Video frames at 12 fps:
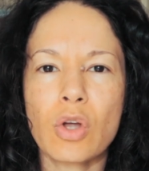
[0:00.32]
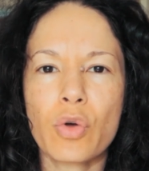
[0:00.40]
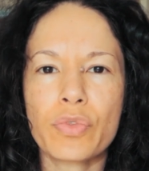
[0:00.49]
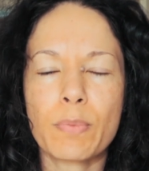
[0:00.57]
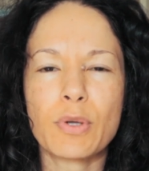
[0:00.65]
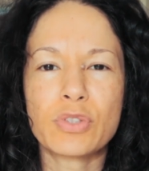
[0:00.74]

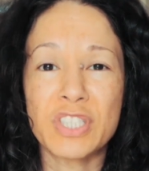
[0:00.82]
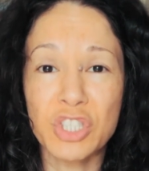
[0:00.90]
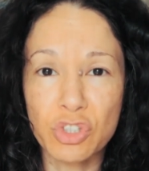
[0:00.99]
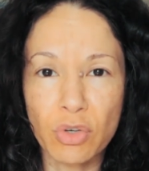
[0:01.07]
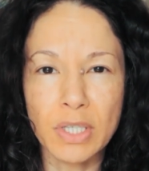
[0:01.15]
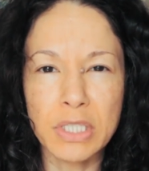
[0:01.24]
of the most
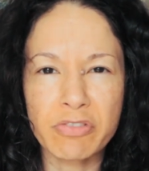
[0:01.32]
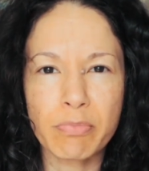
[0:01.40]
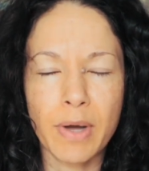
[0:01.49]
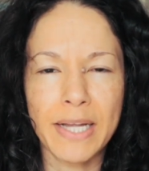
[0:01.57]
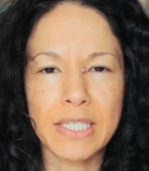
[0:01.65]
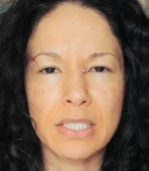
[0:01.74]
destructive
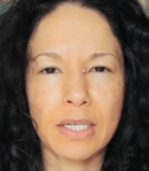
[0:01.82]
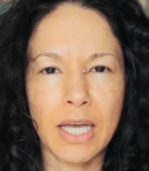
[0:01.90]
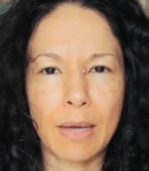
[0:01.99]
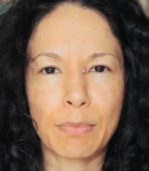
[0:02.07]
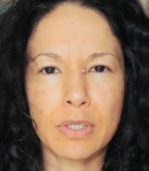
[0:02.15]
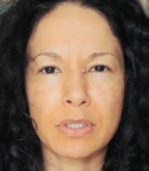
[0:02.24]
mindset
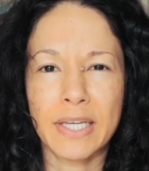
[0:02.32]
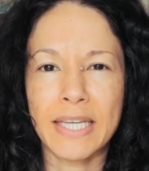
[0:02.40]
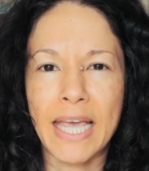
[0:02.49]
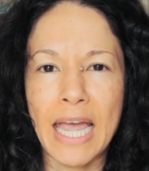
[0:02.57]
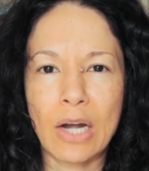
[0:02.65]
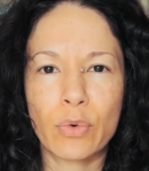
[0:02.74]
habits I've
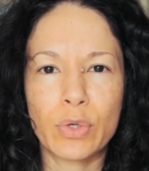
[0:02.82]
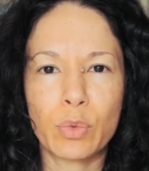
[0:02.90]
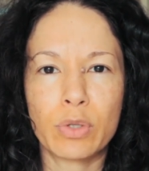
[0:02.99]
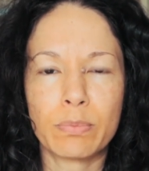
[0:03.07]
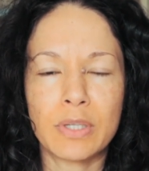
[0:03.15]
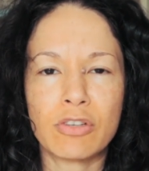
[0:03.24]
carried
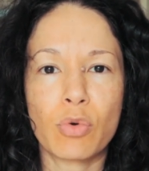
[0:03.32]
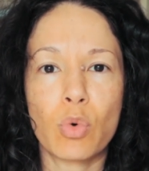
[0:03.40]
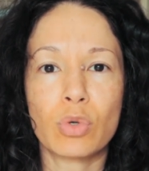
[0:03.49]
with me for